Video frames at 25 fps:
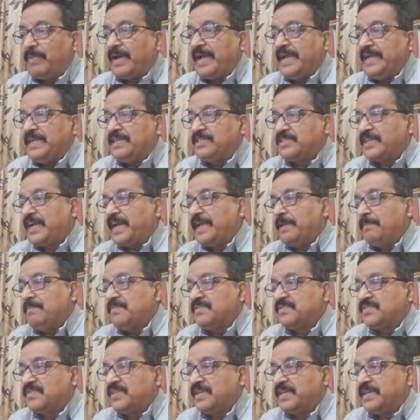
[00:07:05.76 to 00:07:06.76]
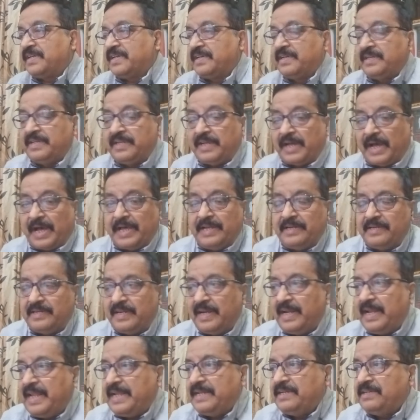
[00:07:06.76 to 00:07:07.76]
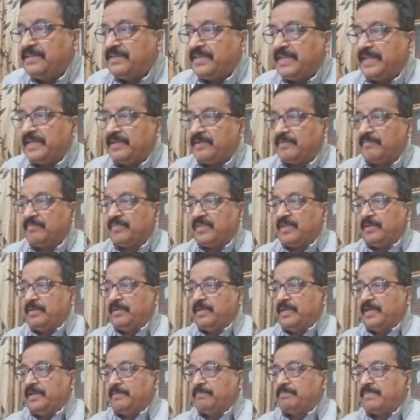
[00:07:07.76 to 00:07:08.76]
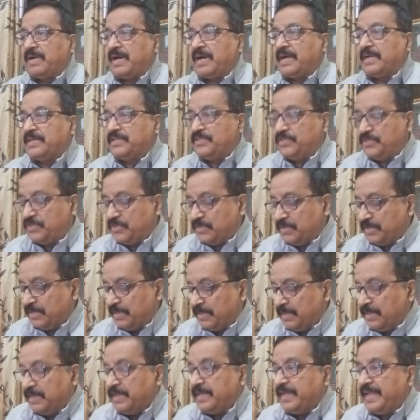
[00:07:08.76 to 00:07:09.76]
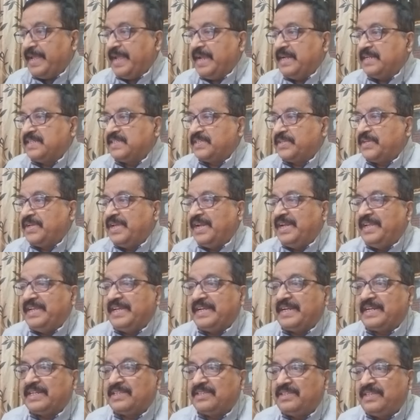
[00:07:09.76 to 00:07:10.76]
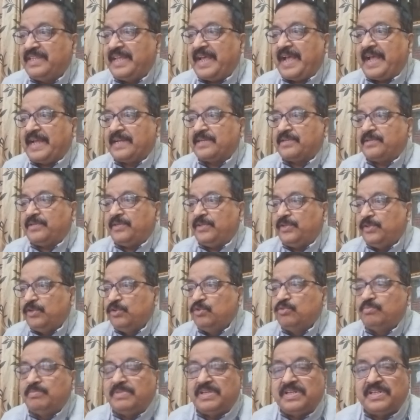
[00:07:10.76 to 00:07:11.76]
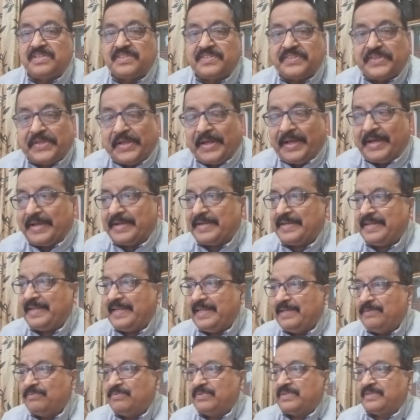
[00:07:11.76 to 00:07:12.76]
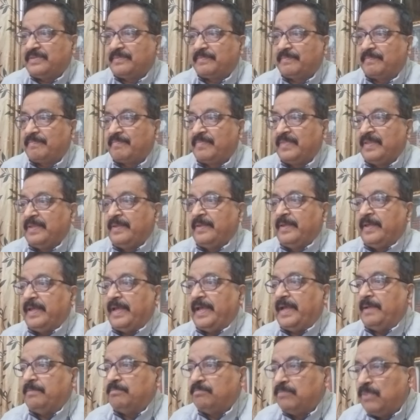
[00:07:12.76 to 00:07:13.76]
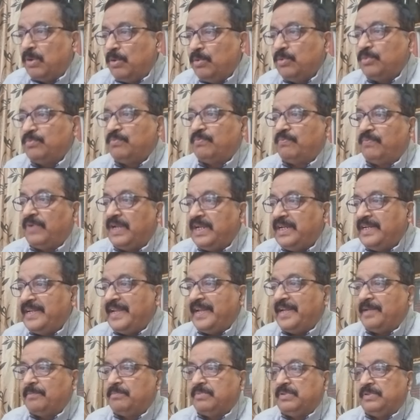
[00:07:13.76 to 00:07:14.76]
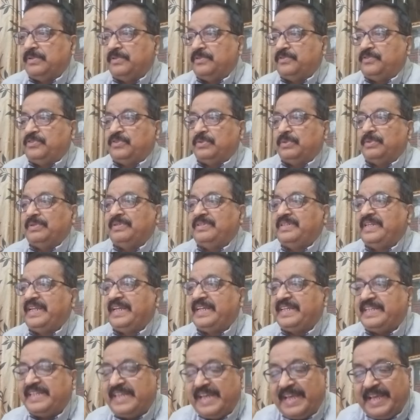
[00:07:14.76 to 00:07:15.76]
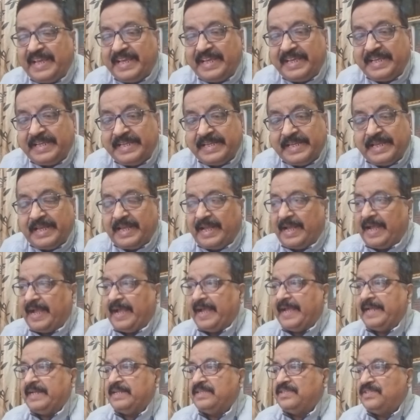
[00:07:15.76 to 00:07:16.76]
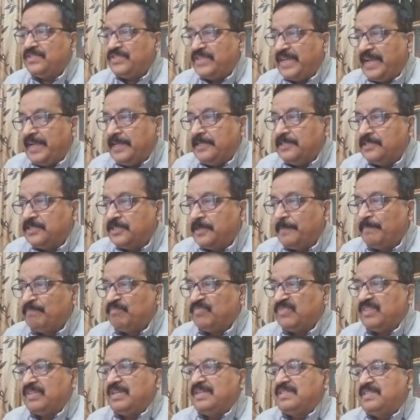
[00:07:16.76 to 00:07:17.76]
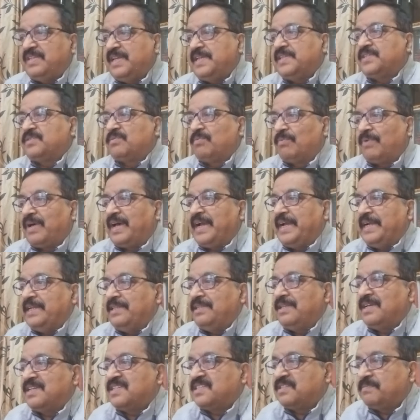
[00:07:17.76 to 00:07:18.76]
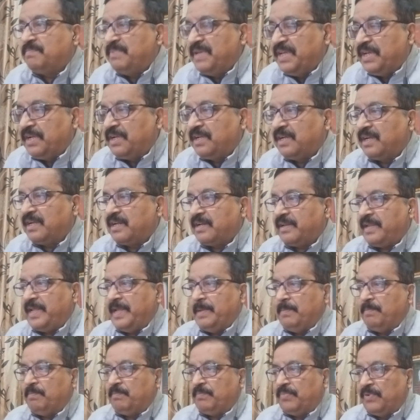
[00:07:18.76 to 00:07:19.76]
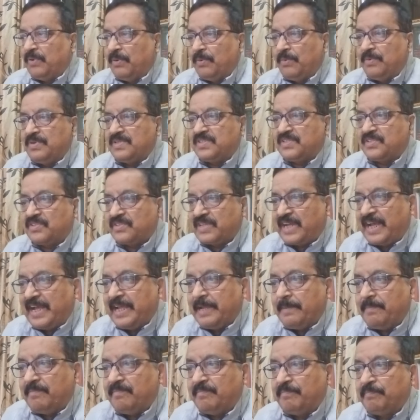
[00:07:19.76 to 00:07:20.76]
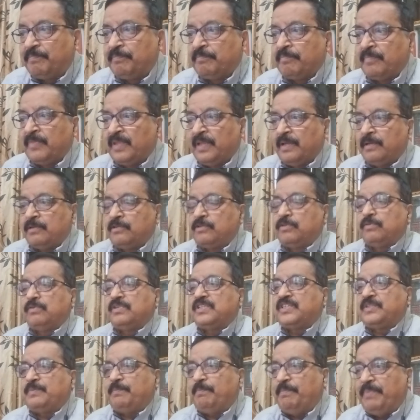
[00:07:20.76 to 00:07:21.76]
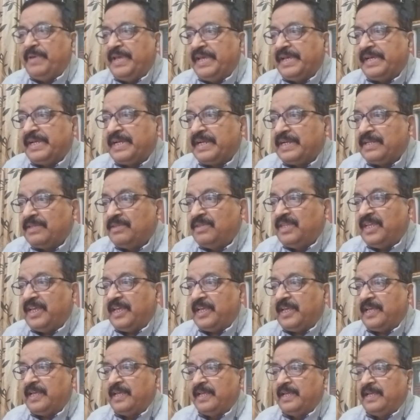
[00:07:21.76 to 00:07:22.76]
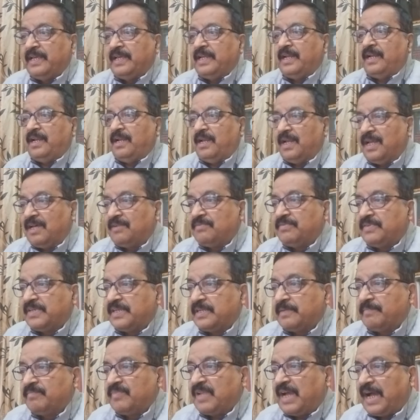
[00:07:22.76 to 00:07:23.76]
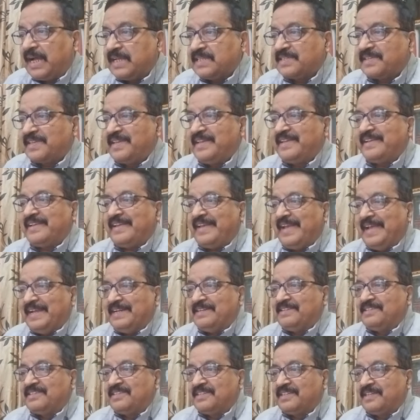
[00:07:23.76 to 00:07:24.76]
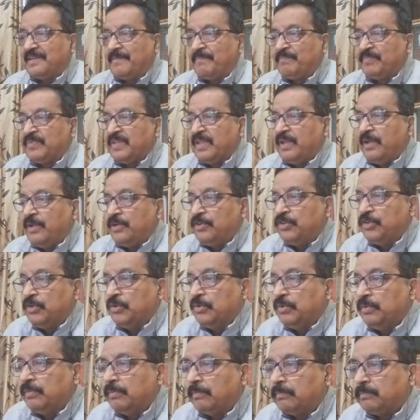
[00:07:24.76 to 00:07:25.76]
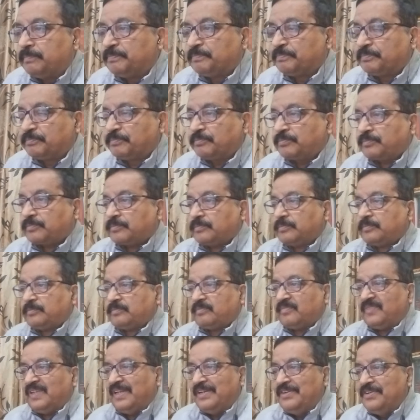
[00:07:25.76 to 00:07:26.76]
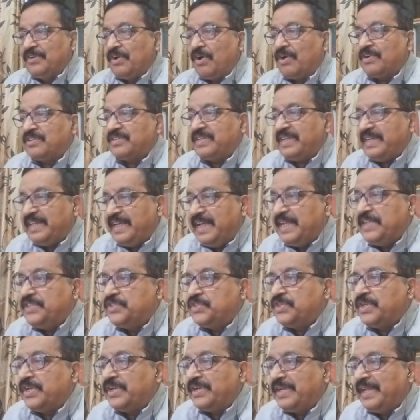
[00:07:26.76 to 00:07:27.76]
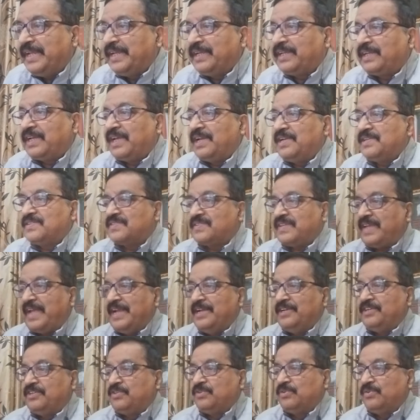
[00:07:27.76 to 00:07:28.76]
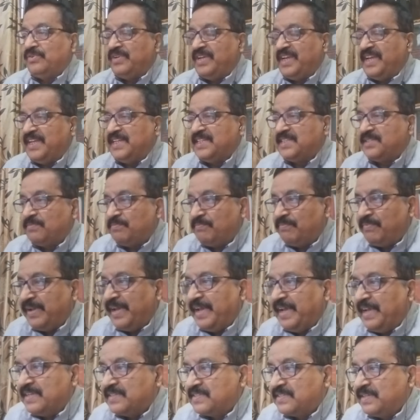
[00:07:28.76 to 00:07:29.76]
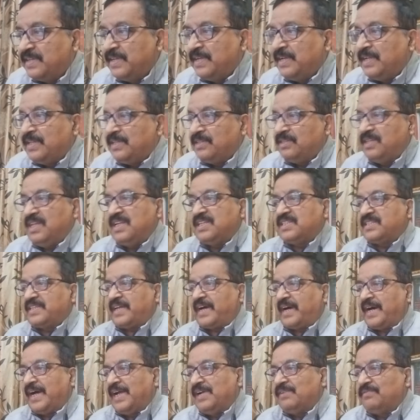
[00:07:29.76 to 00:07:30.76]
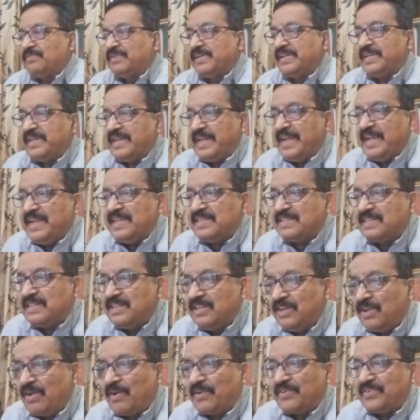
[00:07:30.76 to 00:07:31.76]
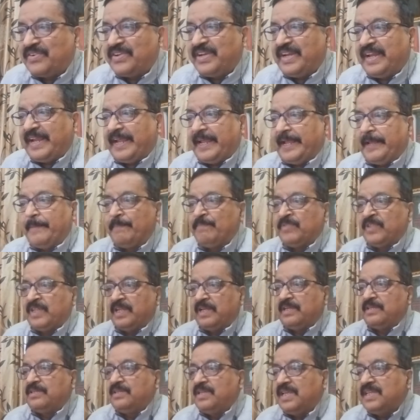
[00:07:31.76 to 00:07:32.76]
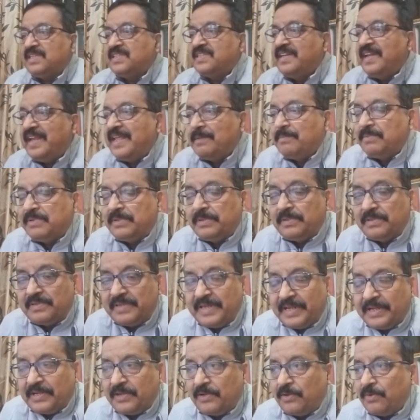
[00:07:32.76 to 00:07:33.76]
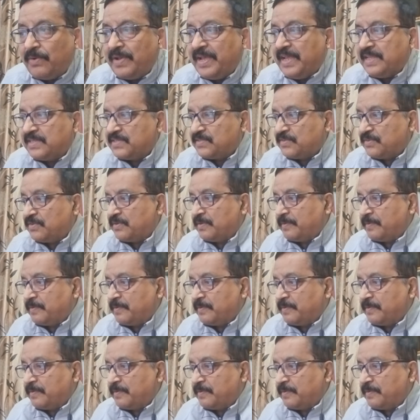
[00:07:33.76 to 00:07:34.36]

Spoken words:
by time's unrelenting march, it's clear that humans are even more vulnerable to decay and change. This is why the speaker implores time to spare the lover, asking it to not itch wrinkles into his face. This, however, is not a reasonable request,